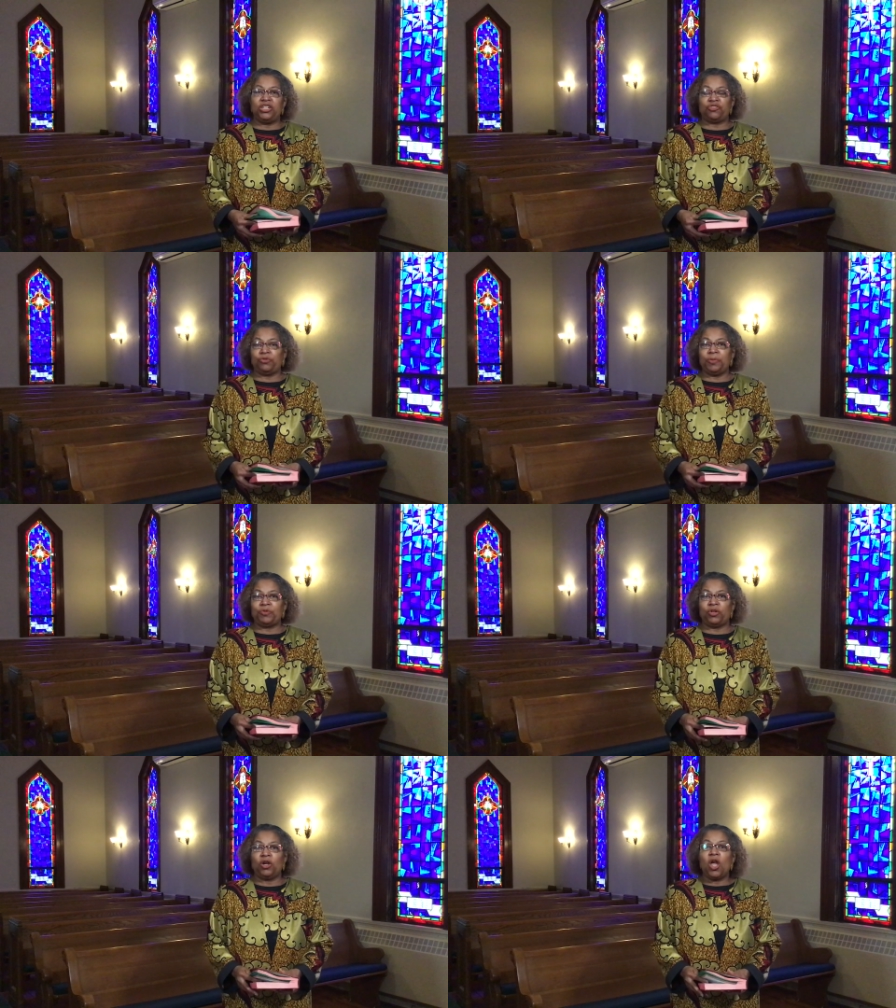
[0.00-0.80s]
in
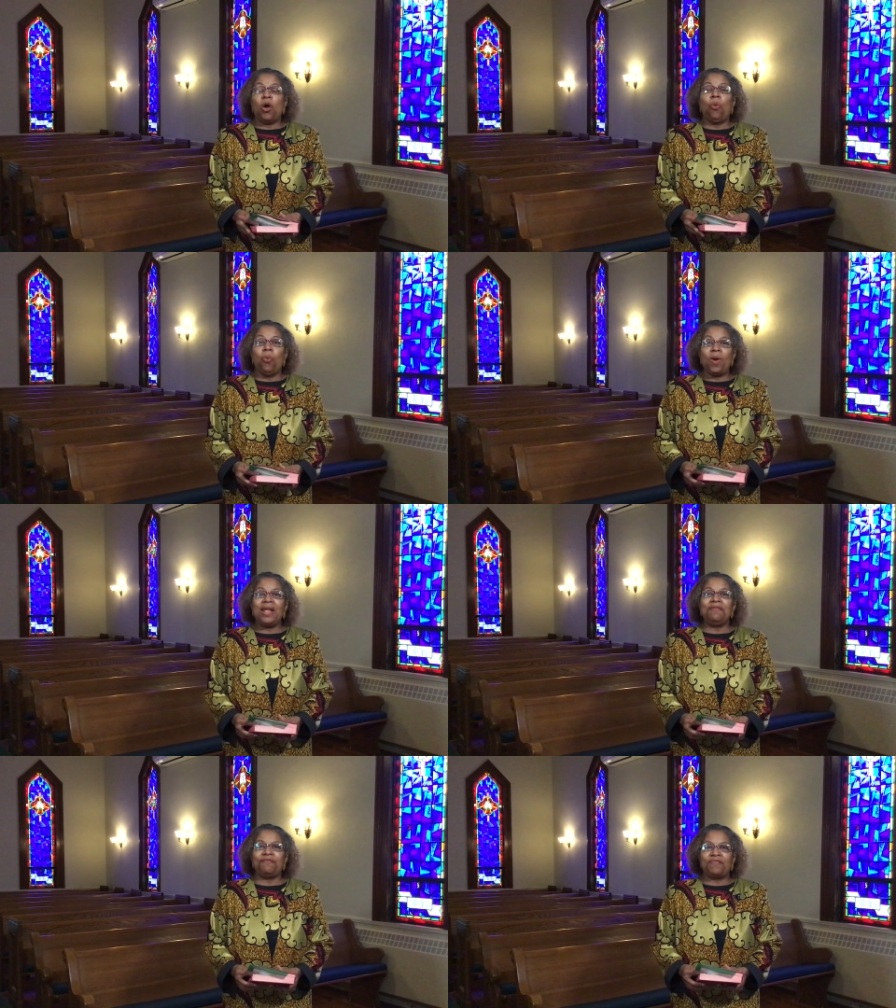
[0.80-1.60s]
Scripture,
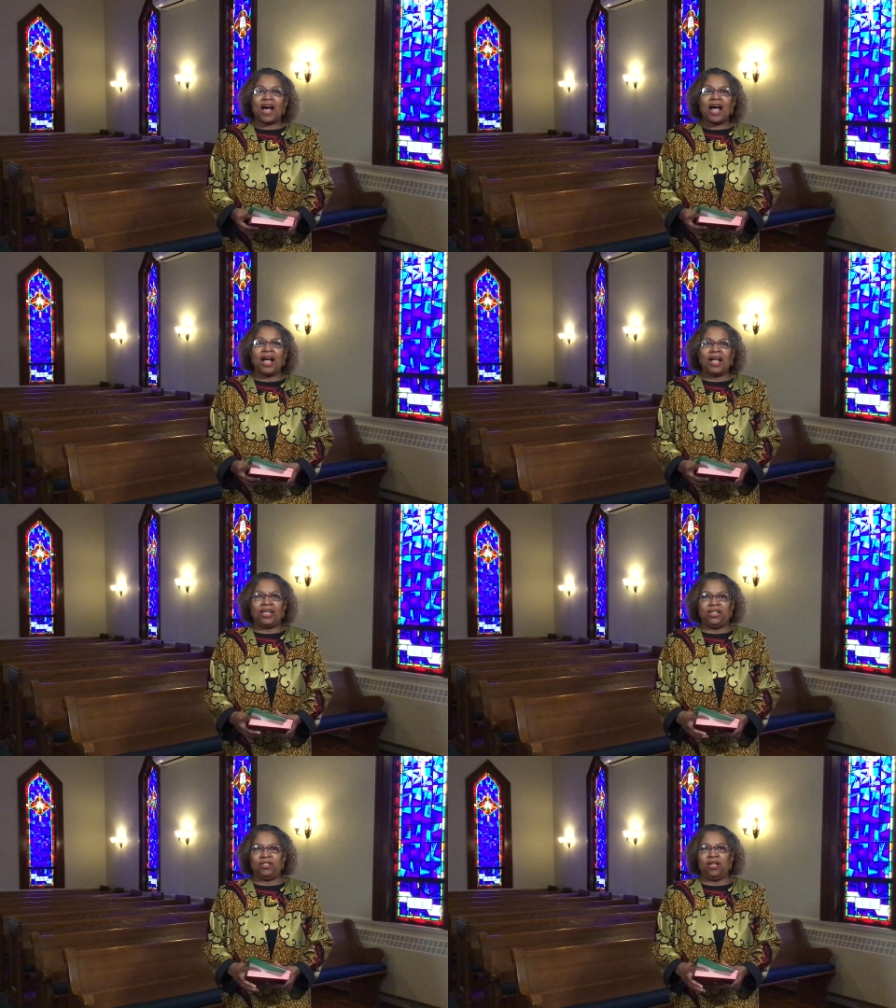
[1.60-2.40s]
we
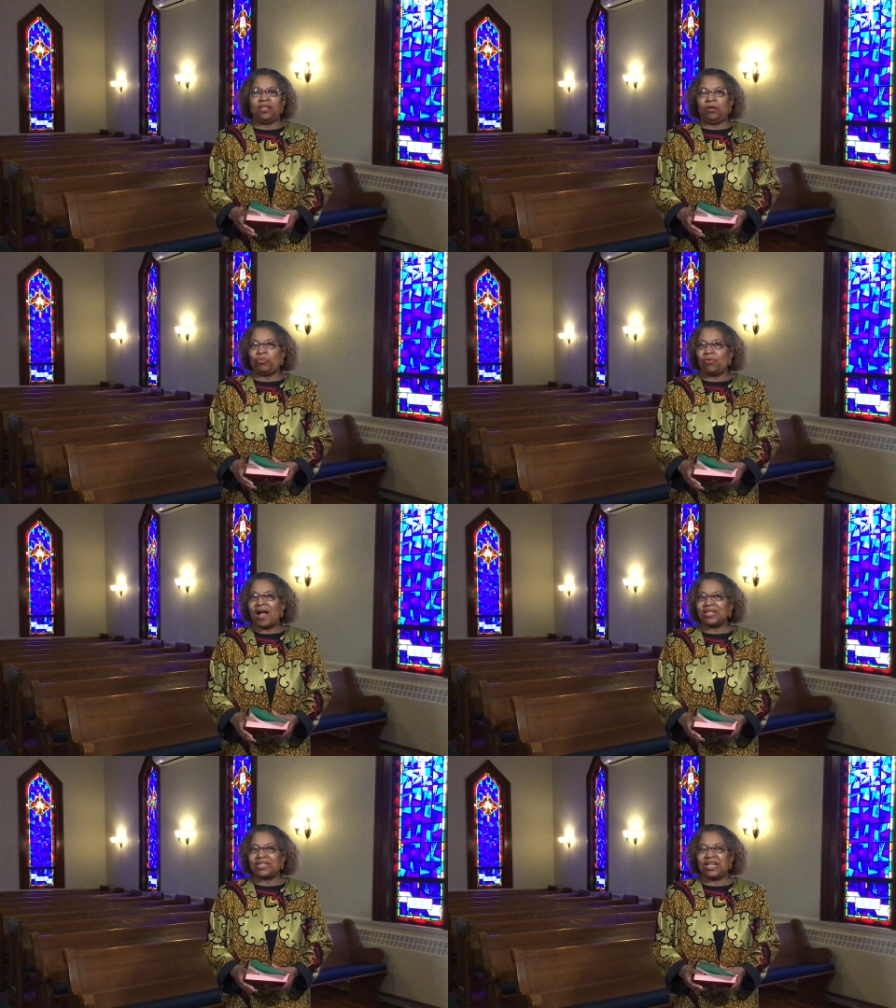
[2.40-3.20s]
find the
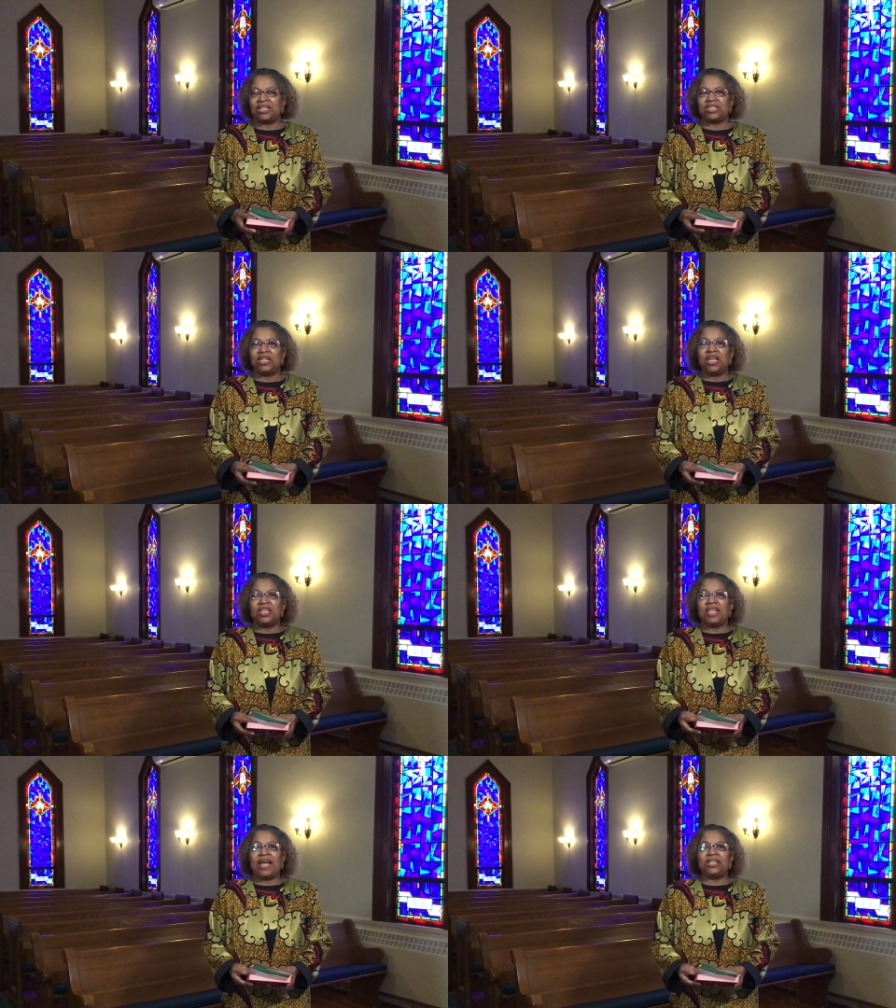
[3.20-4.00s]
process
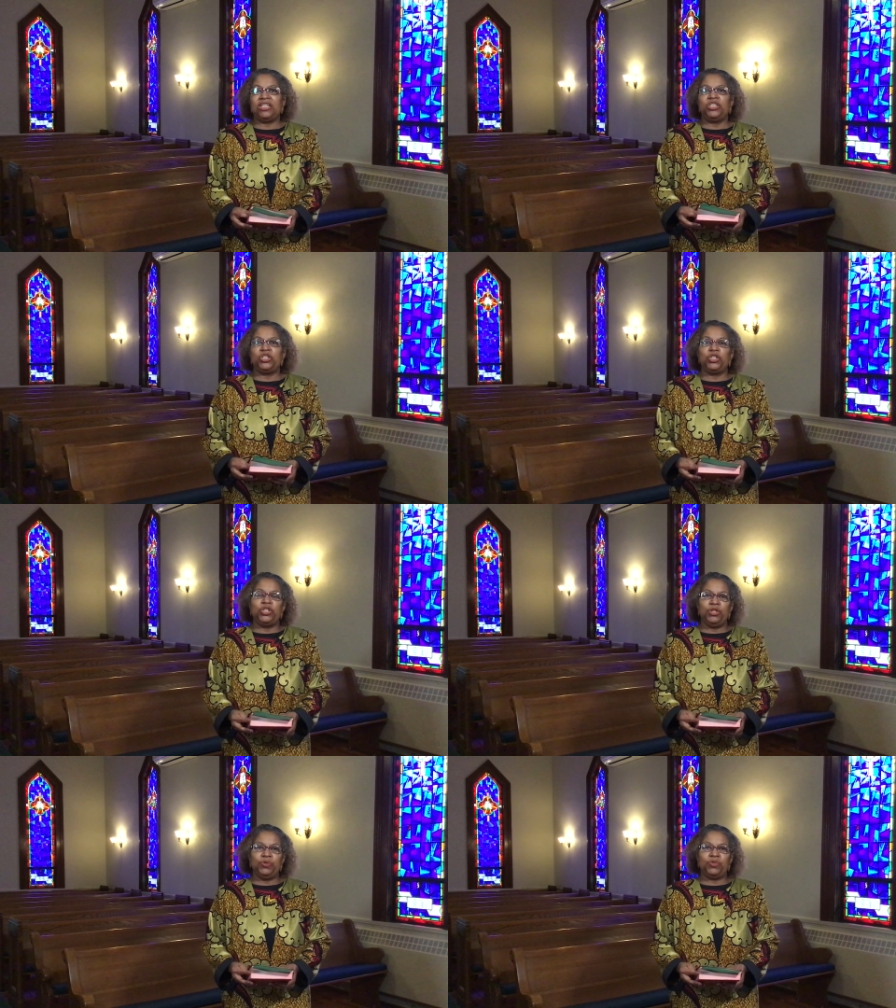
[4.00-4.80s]
that is
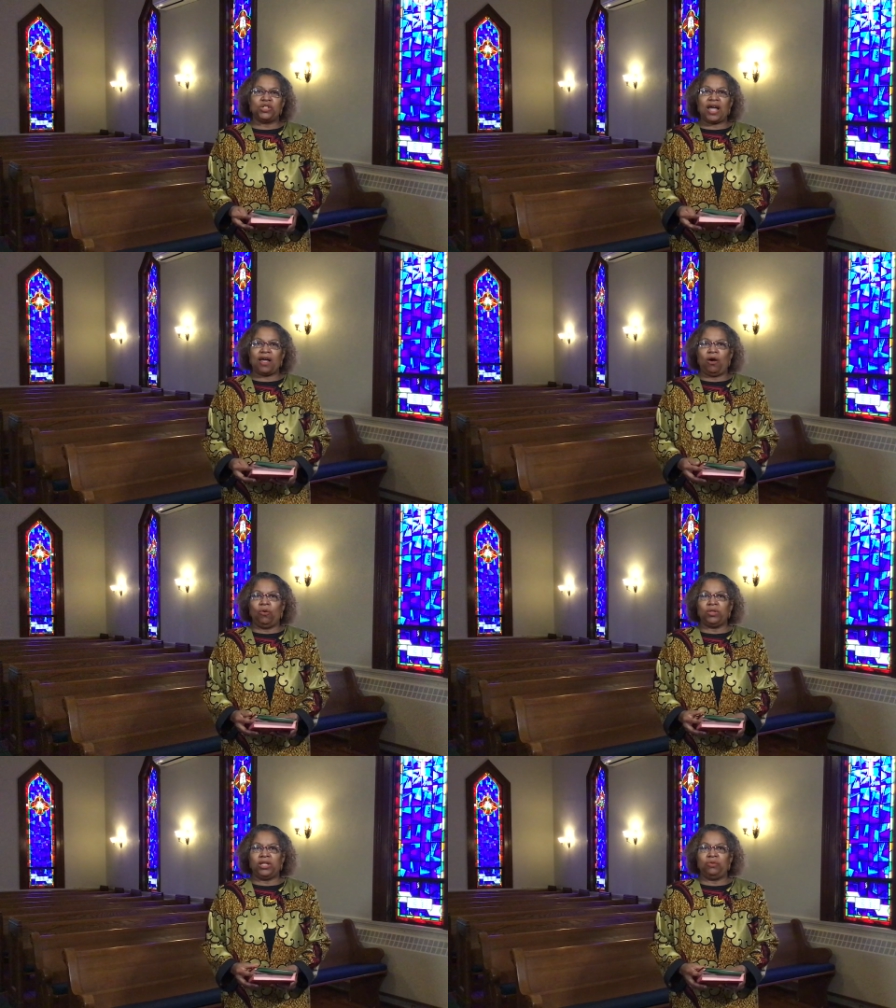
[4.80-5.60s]
used not
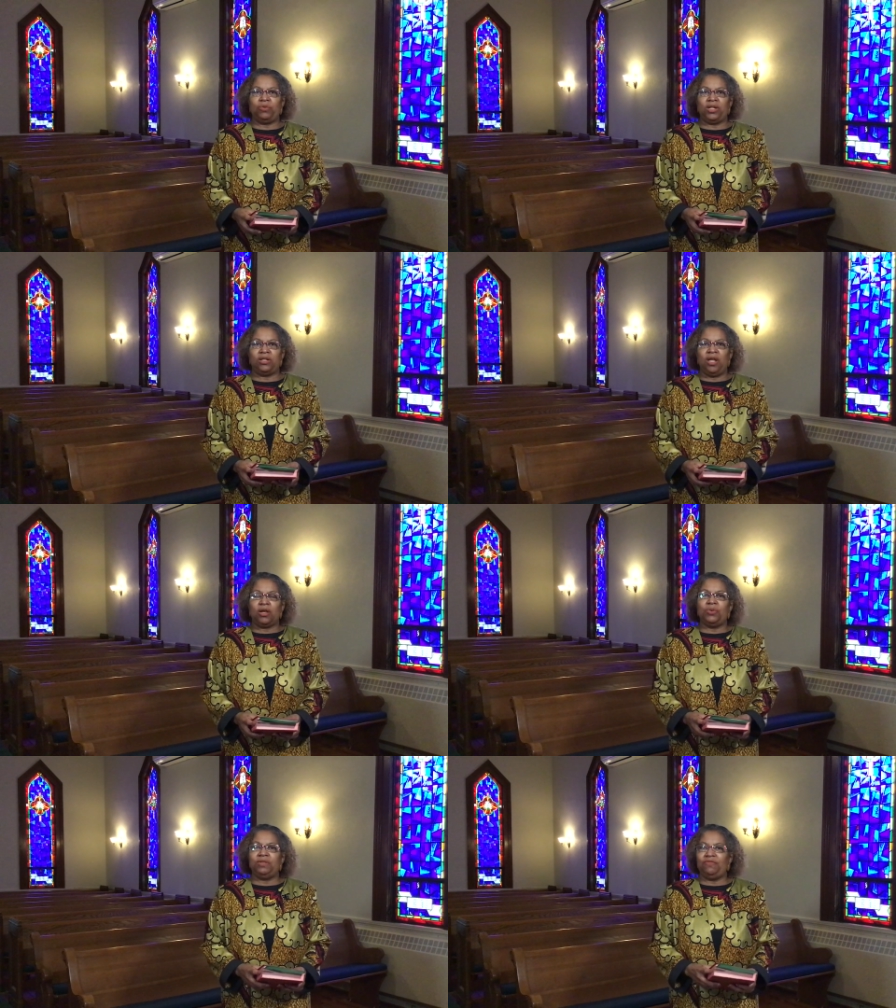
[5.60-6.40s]
only when
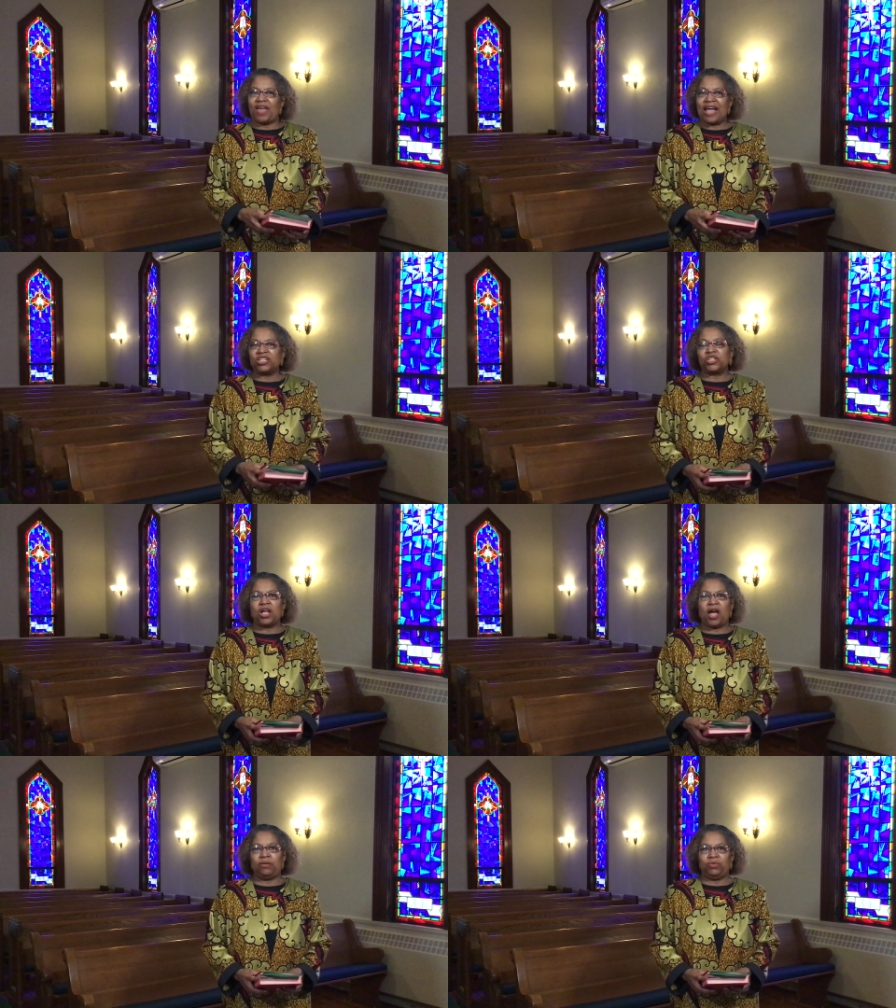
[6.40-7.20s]
Queen
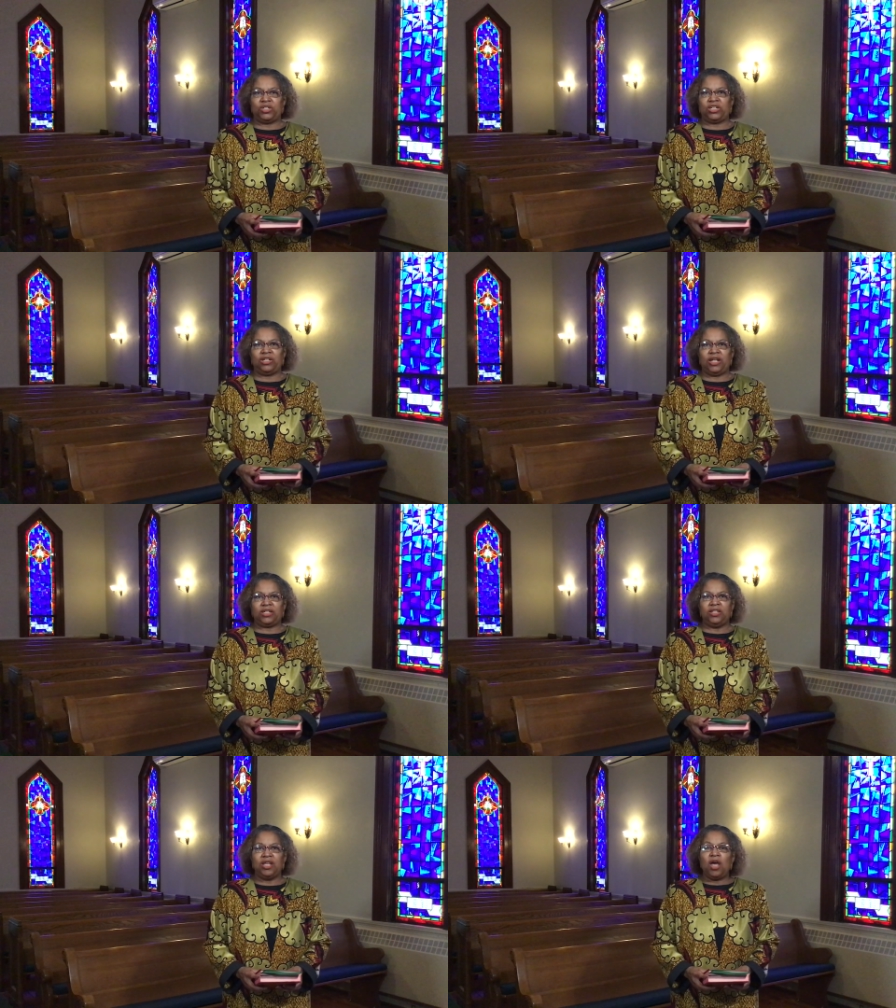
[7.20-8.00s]
Vashti was
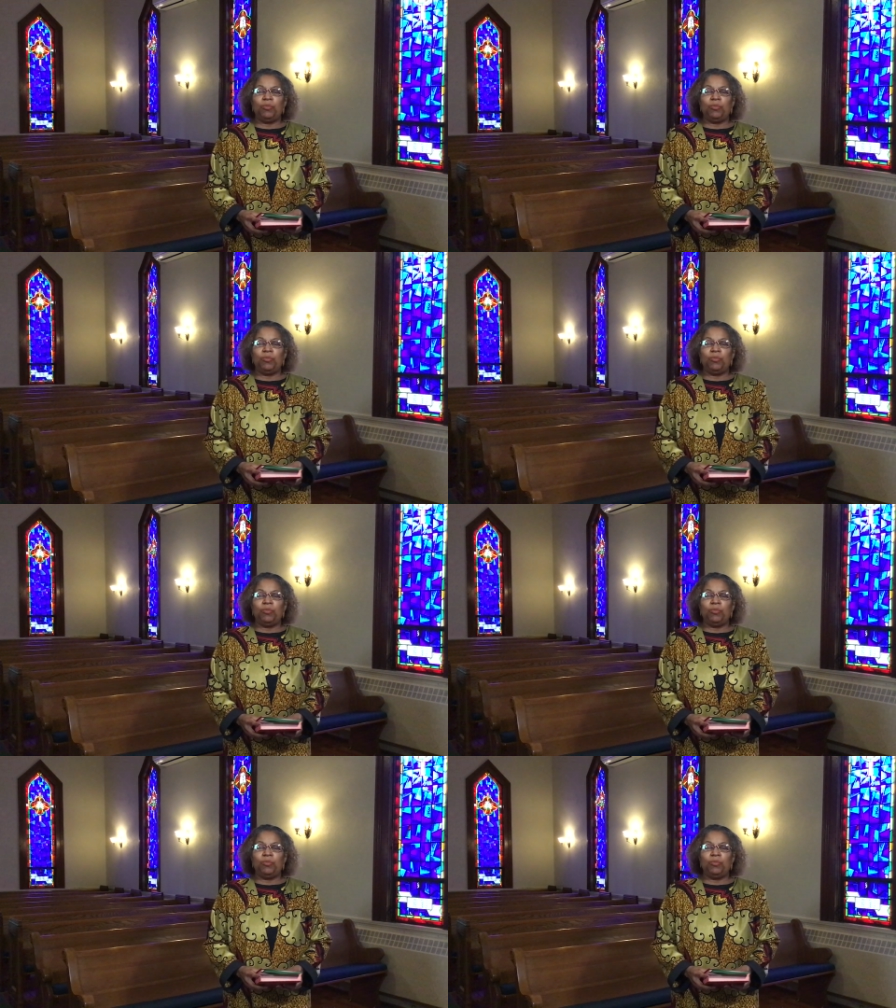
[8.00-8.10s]
selected,